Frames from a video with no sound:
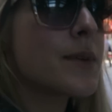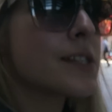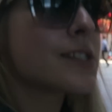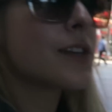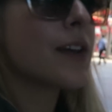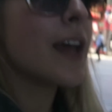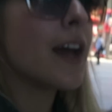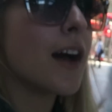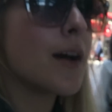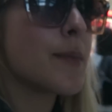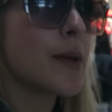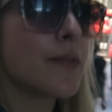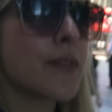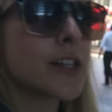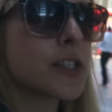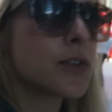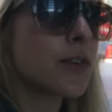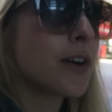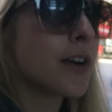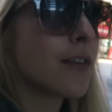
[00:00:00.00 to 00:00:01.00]
So yeah, I'm in
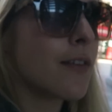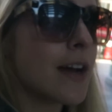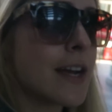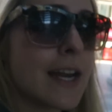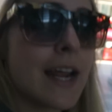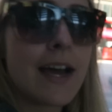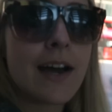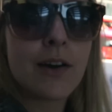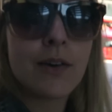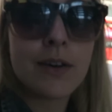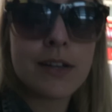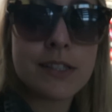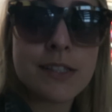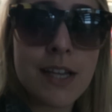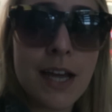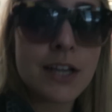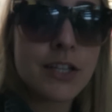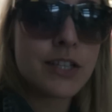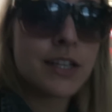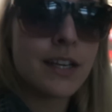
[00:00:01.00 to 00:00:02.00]
Victoria right now. It's
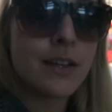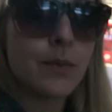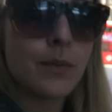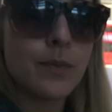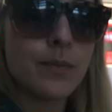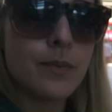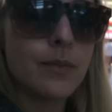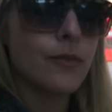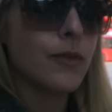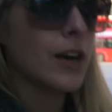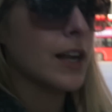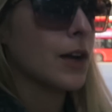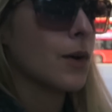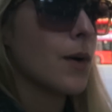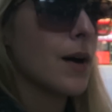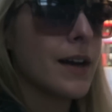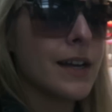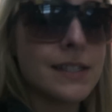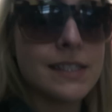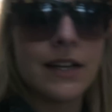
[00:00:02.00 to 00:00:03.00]
actually really
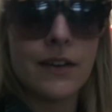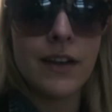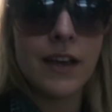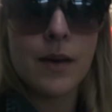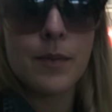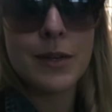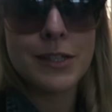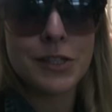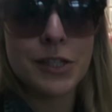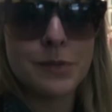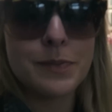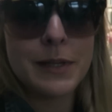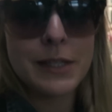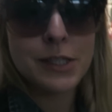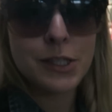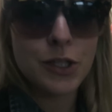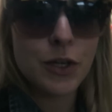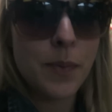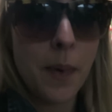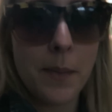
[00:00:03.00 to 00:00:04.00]
quiet down here, but it's just been
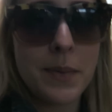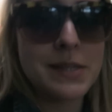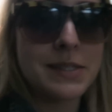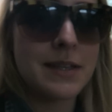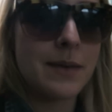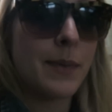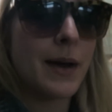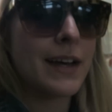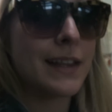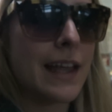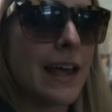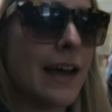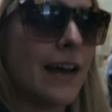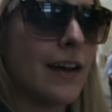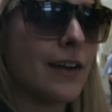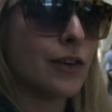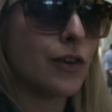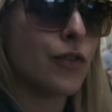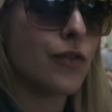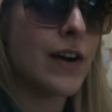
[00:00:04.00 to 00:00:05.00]
super busy back there
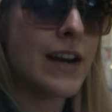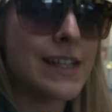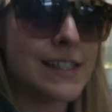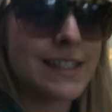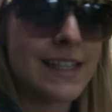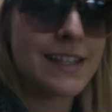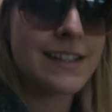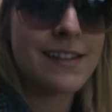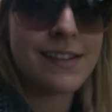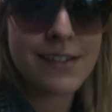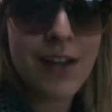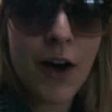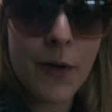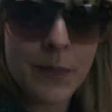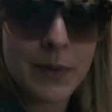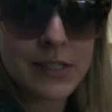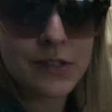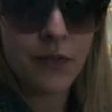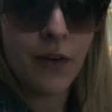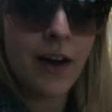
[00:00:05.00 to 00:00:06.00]
and crazy because it's
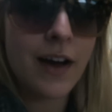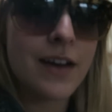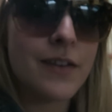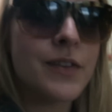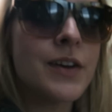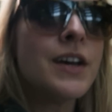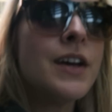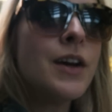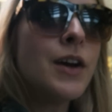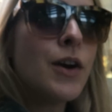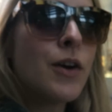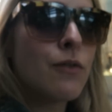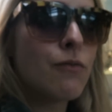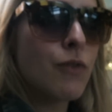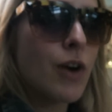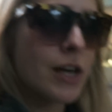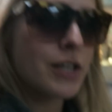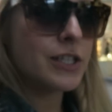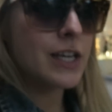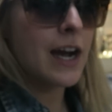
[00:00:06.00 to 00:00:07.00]
5:30,
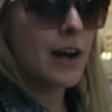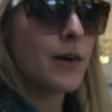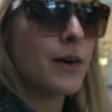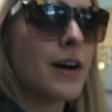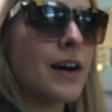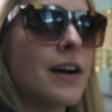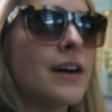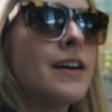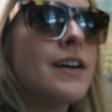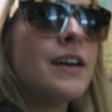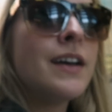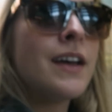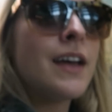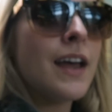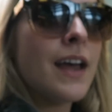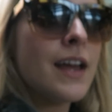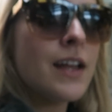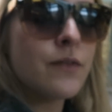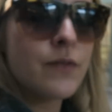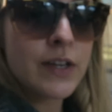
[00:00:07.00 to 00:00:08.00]
rush hour
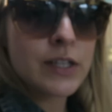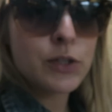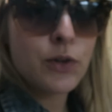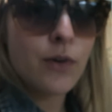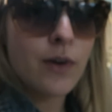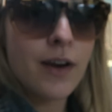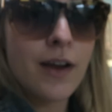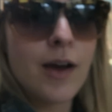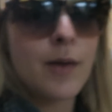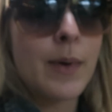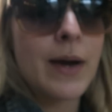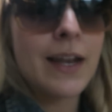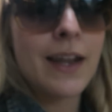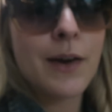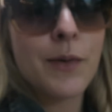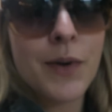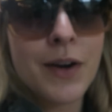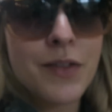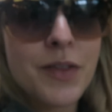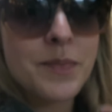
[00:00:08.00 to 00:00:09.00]
in Victoria by
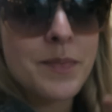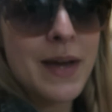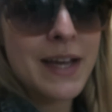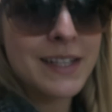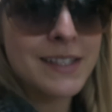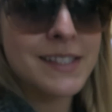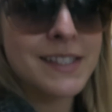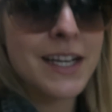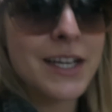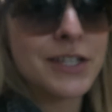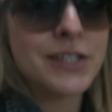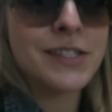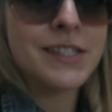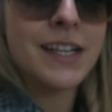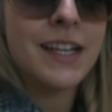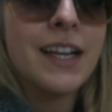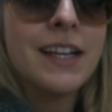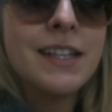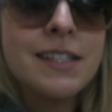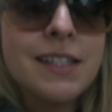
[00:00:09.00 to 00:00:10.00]
like one of the main stations
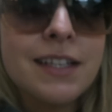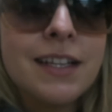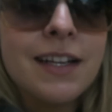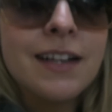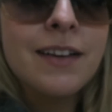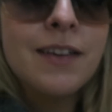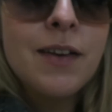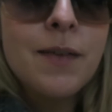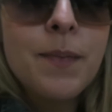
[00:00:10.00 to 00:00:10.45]
in London,